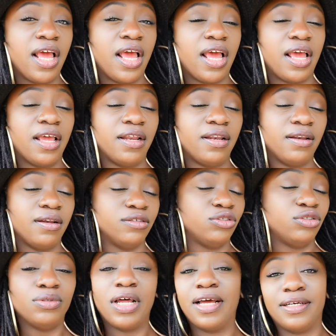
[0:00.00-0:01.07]
And
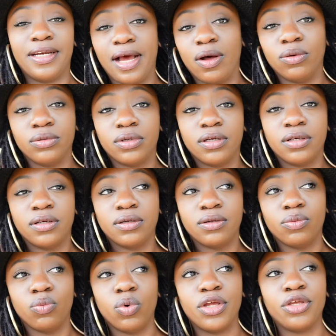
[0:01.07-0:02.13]
do not doubt
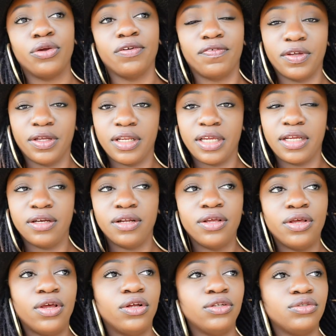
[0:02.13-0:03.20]
what you're feeling.
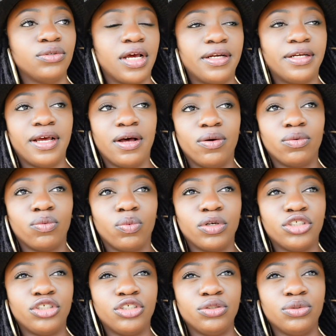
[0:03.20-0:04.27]
Do not doubt
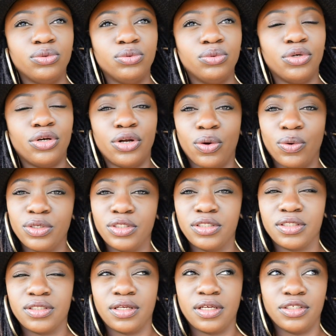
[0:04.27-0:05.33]
what you know
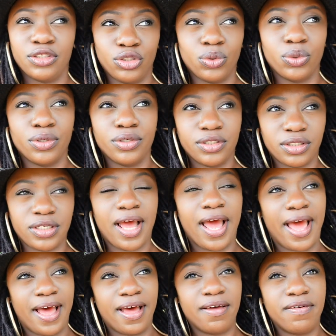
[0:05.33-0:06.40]
is yours to
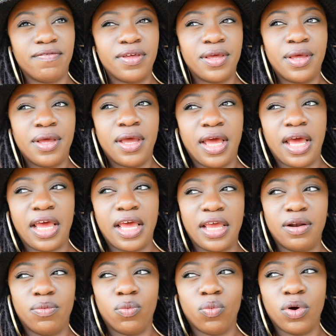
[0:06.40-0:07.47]
have.
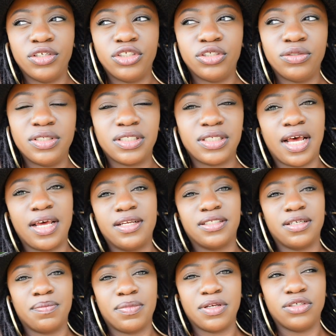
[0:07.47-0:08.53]
And once you decide that
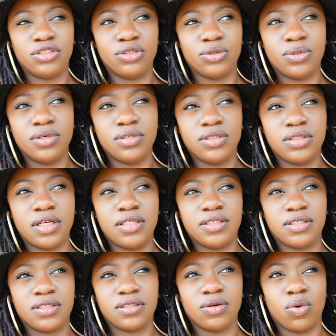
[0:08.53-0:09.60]
something is yours,
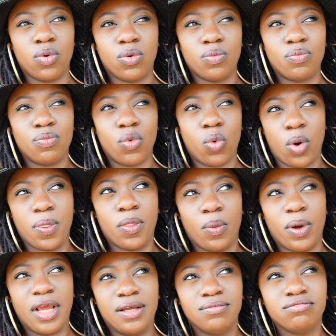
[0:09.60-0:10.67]
it's on the
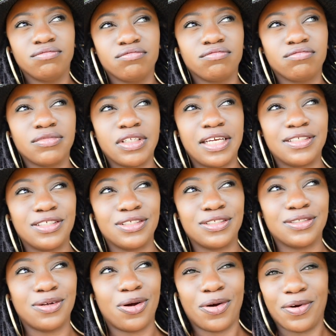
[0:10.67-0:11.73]
way.
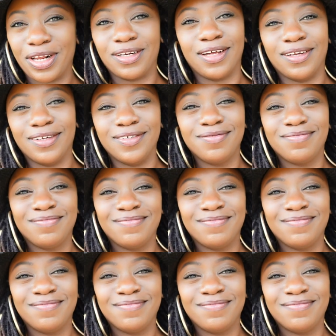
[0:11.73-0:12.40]
It's already done.